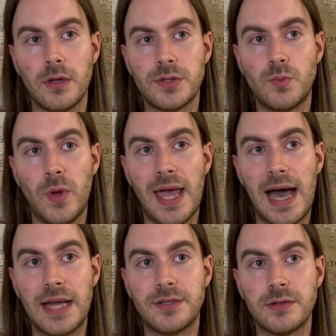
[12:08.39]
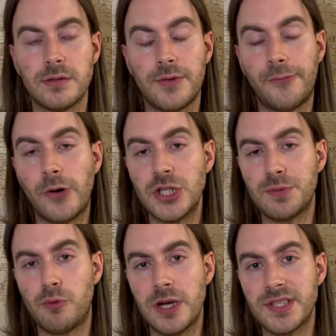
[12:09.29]
we had the French
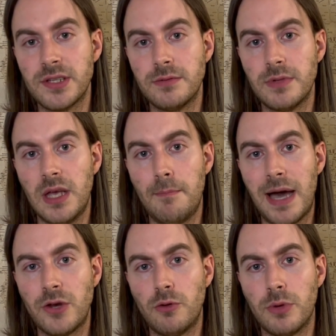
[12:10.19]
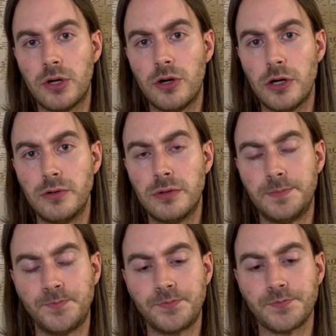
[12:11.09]
president, Emmanuel Macron,
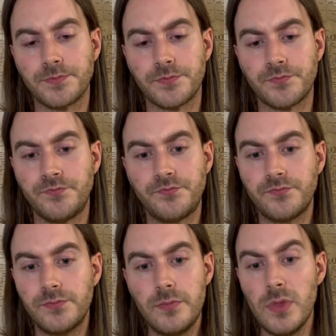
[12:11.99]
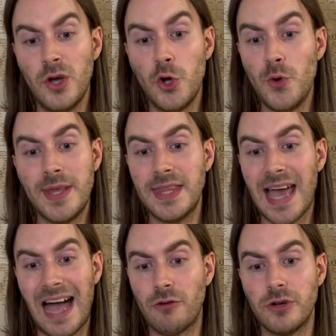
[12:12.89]
who in the
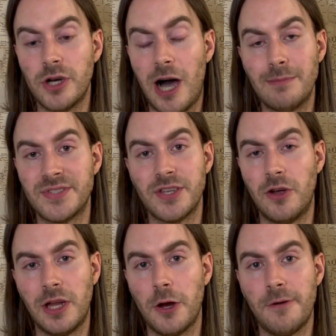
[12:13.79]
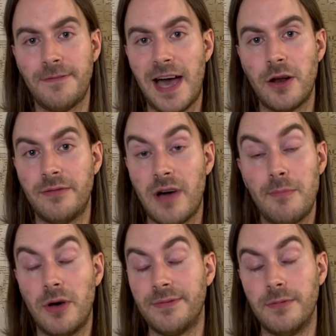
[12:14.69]
aggregate I'm certainly no fan of. I'm
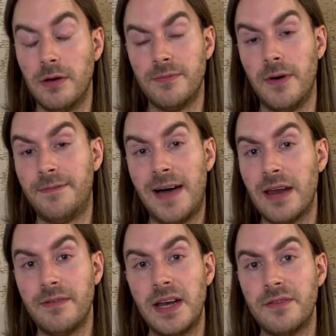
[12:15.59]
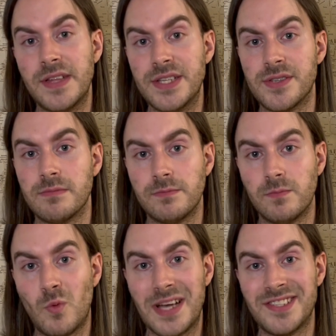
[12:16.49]
not a fan of any of these
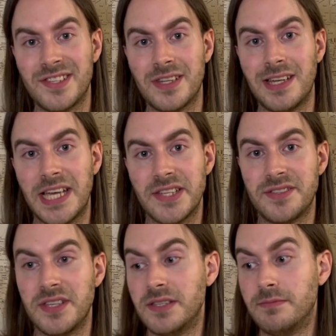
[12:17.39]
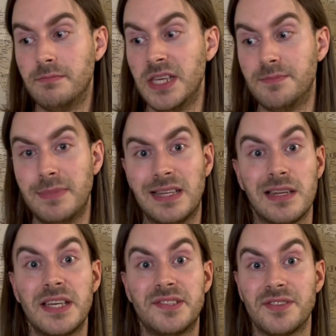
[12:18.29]
Western elites, these these Middle
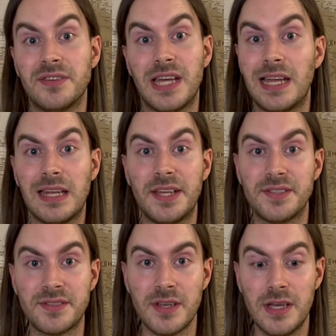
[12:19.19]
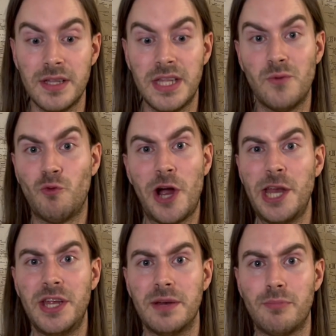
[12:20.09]
Eastern elites, the
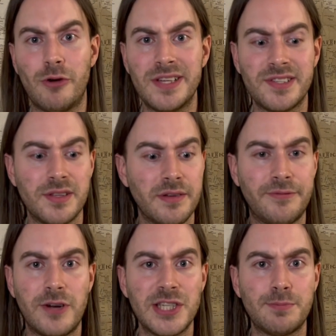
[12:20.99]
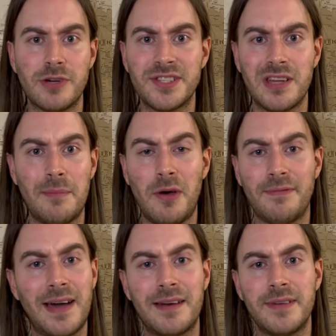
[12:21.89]
Iranian president, the French president. I'm not a
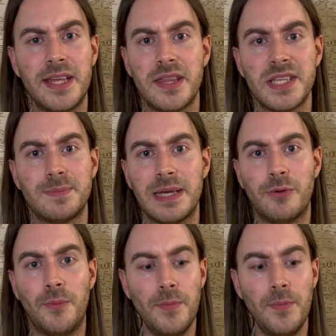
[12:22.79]
fan of any of these people.